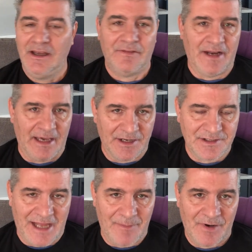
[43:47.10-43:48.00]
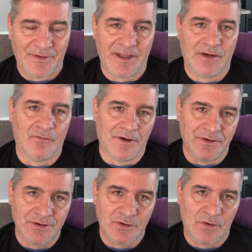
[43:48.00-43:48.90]
Then I got to stop everything, run to
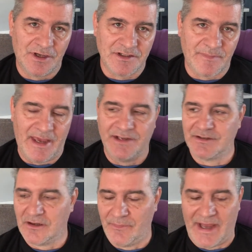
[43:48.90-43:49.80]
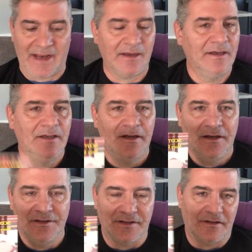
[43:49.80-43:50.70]
the store, get some eggs, and come back.
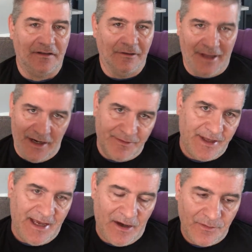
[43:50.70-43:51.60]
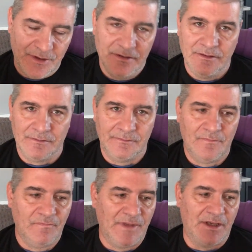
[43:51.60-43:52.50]
Just lay everything out
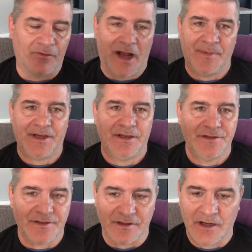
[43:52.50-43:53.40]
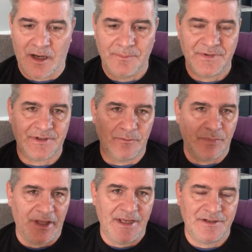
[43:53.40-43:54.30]
in ramekins and cups and
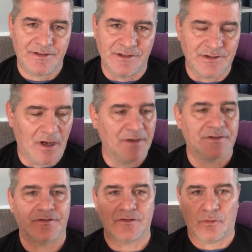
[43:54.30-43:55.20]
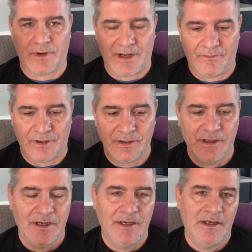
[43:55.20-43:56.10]
plates and saucers or whatever.
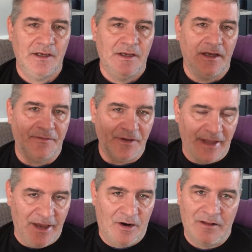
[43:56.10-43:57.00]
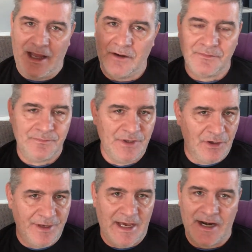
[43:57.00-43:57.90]
And if you lay it all out, you know
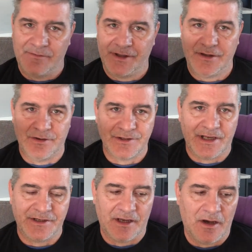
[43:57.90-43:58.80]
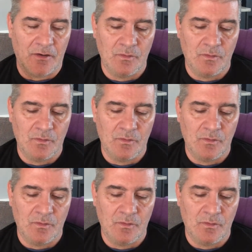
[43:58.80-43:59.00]
you got everything, you're set to go.